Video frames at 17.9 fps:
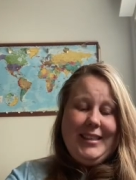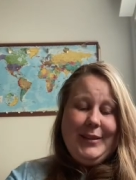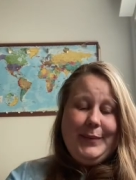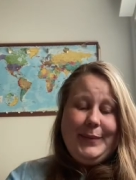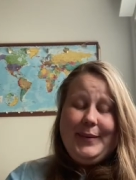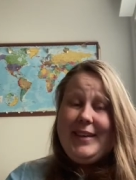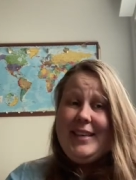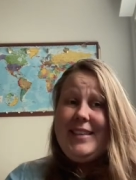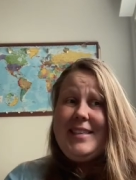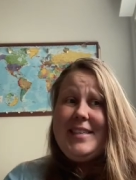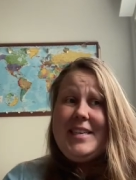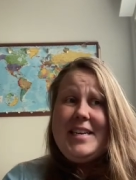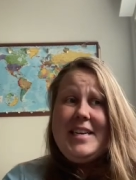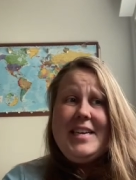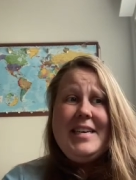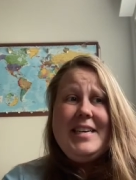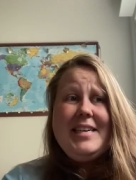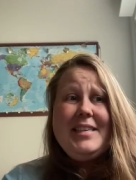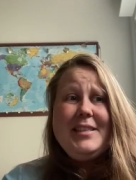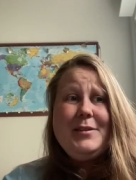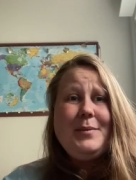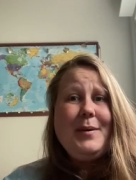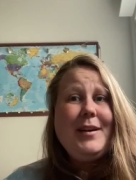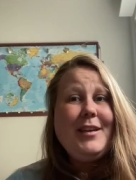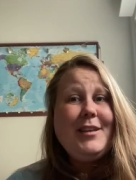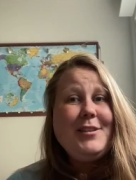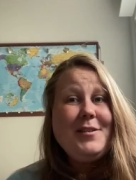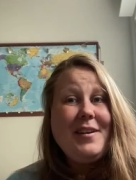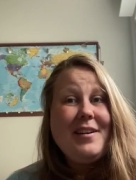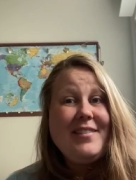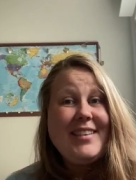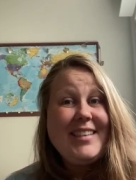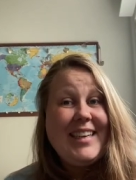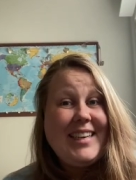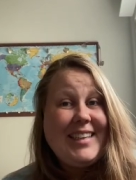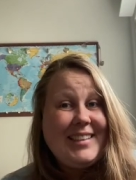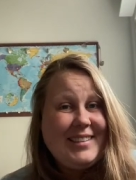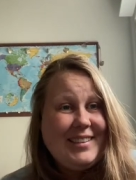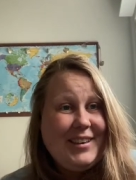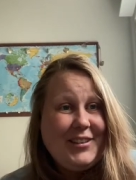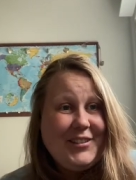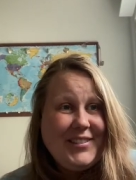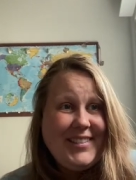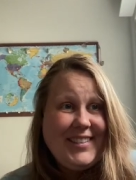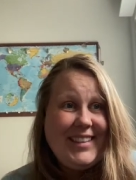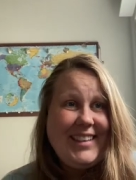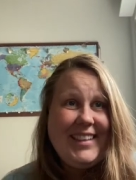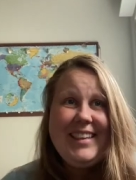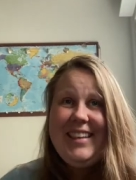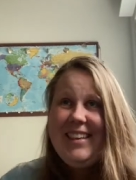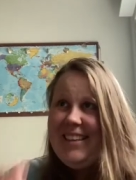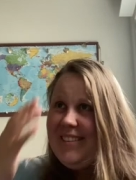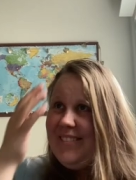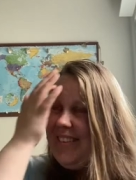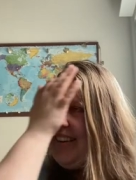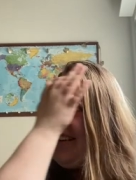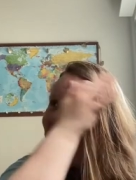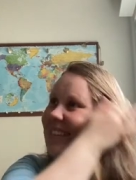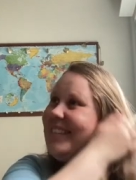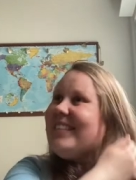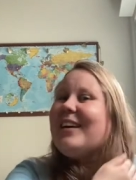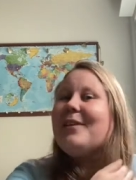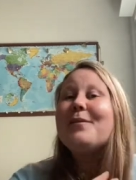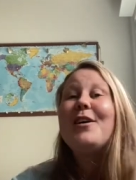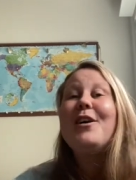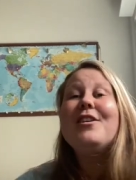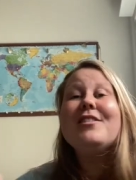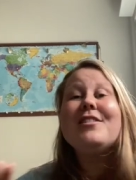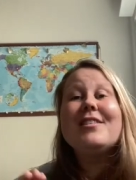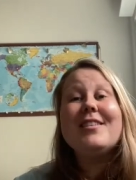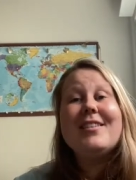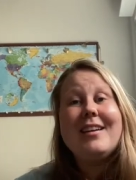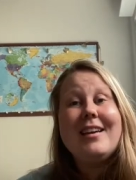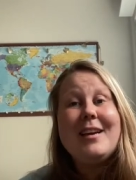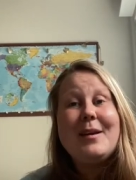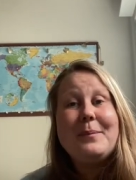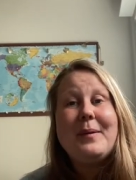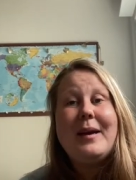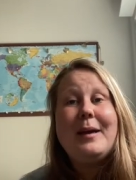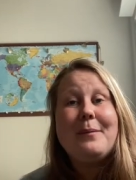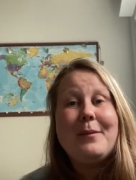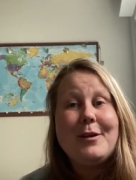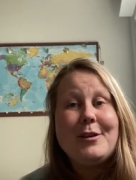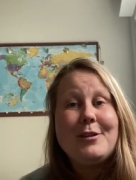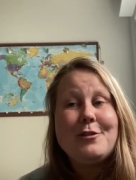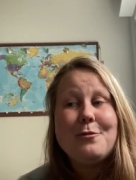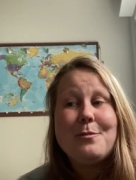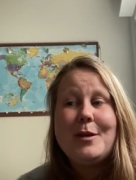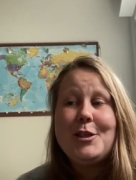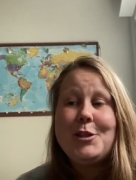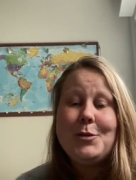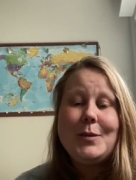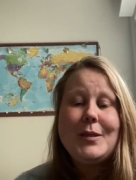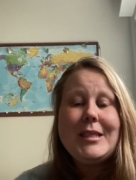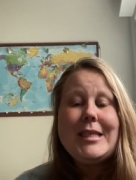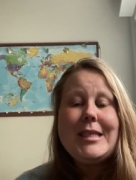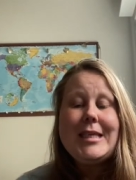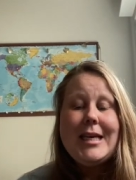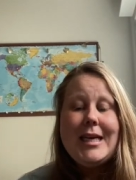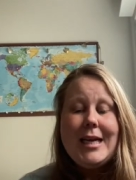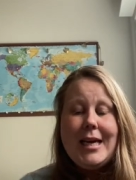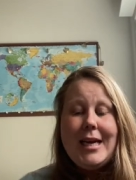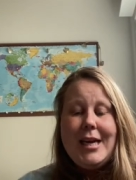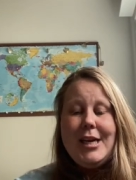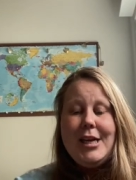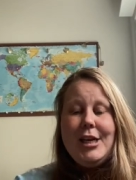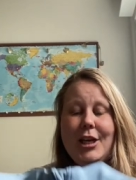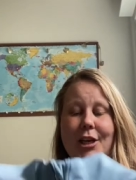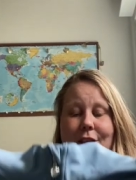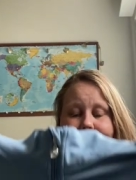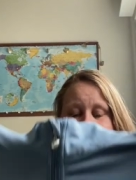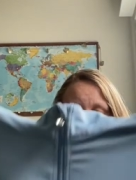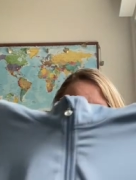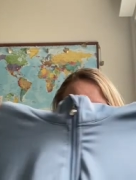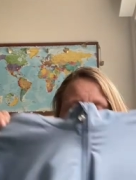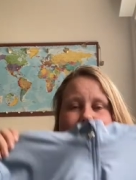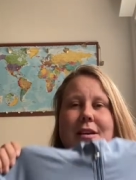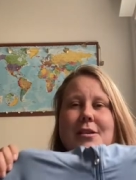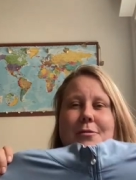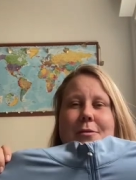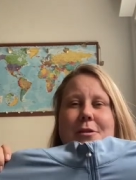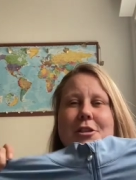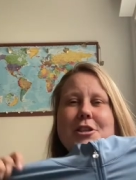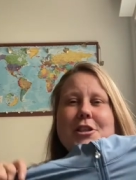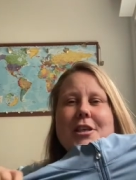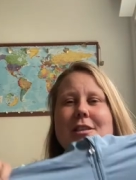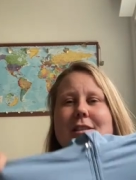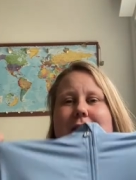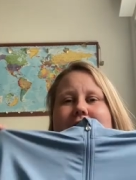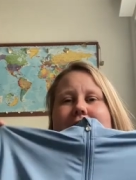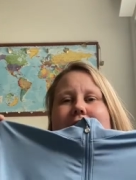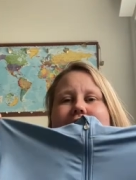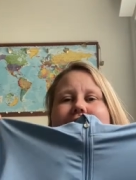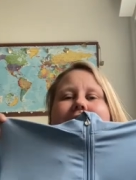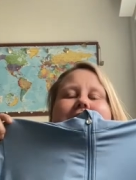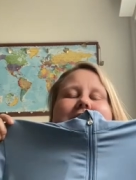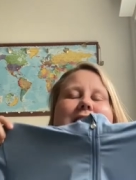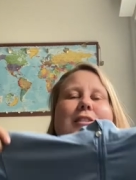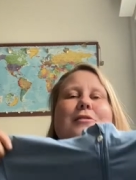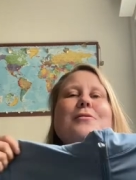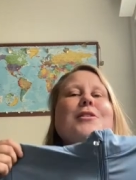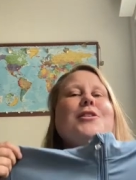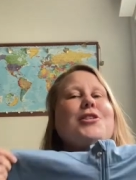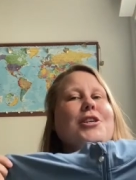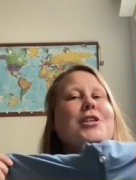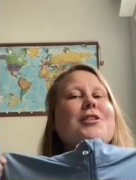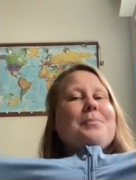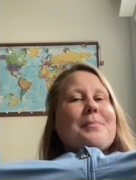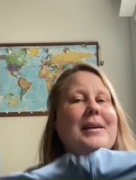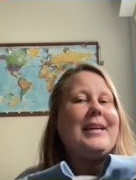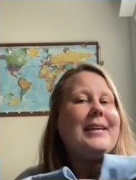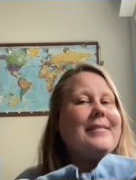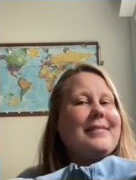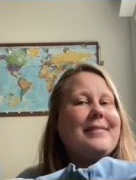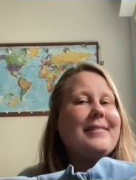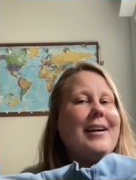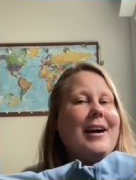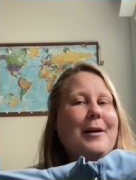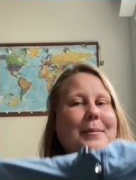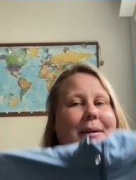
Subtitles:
Which is what I do every day, honestly, because I'm constantly in pain because of my joints. So this was just me. I